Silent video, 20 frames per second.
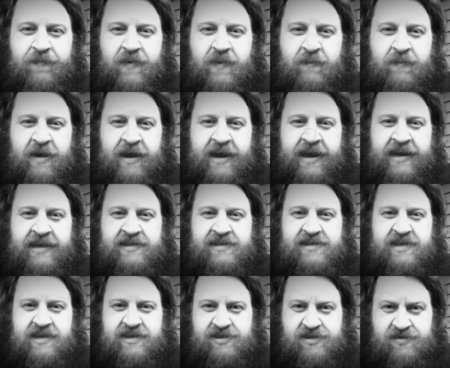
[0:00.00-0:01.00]
My
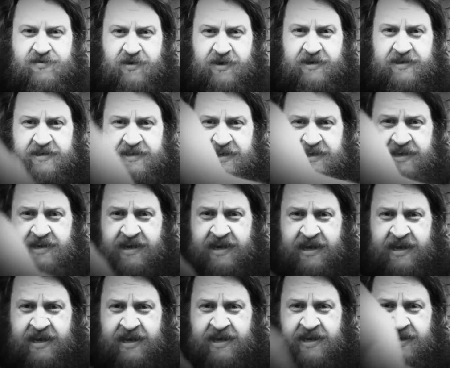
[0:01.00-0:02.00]
Ancestry
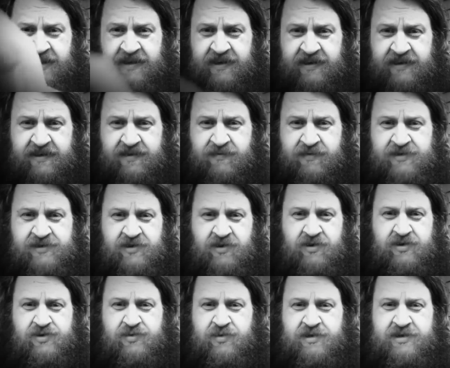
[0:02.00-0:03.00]
DNA
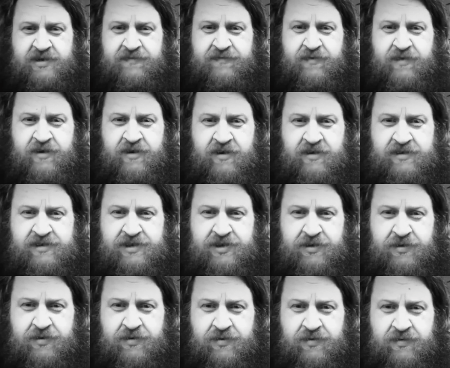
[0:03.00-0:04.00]
results were different on
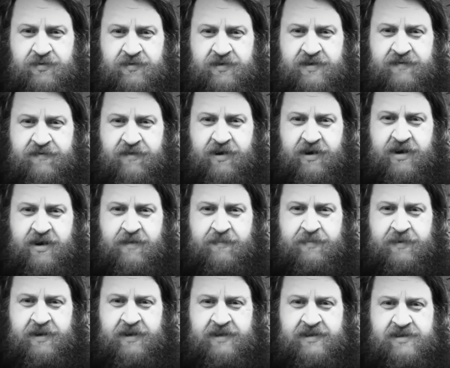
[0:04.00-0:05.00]
2 different
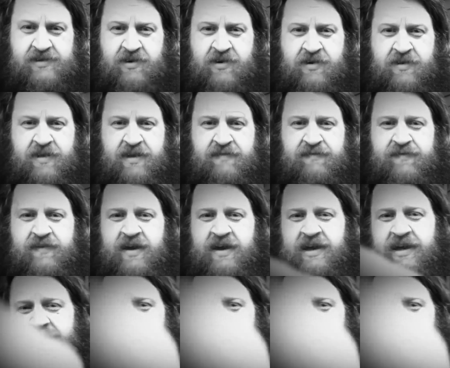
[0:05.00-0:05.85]
companies. Are they fake?